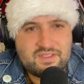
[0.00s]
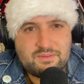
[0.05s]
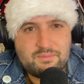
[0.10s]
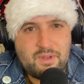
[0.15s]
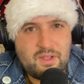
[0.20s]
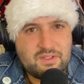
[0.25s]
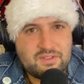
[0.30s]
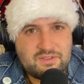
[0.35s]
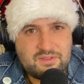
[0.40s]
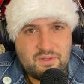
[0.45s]

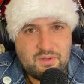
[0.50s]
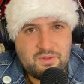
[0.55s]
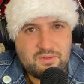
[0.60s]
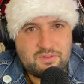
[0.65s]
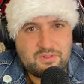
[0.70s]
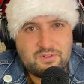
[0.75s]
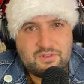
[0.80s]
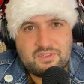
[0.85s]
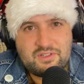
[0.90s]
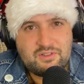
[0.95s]
small
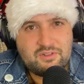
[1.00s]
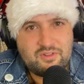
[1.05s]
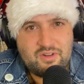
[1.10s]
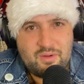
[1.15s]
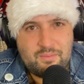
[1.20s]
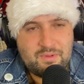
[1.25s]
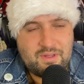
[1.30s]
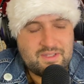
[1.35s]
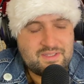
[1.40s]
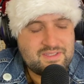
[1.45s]
soldiers
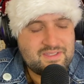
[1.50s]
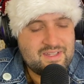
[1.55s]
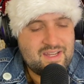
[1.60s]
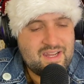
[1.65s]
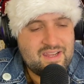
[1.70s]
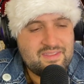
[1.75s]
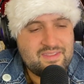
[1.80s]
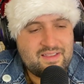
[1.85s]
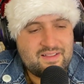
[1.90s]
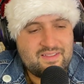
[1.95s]
and
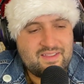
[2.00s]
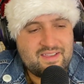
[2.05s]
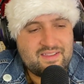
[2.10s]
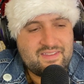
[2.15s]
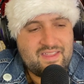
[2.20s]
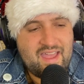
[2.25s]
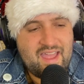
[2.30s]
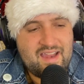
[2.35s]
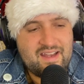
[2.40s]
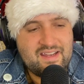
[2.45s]
gremlins and anything
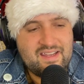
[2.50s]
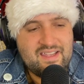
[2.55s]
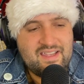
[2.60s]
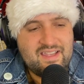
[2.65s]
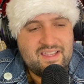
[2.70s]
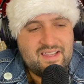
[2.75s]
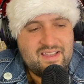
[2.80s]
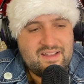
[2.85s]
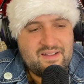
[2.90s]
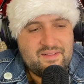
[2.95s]
like that,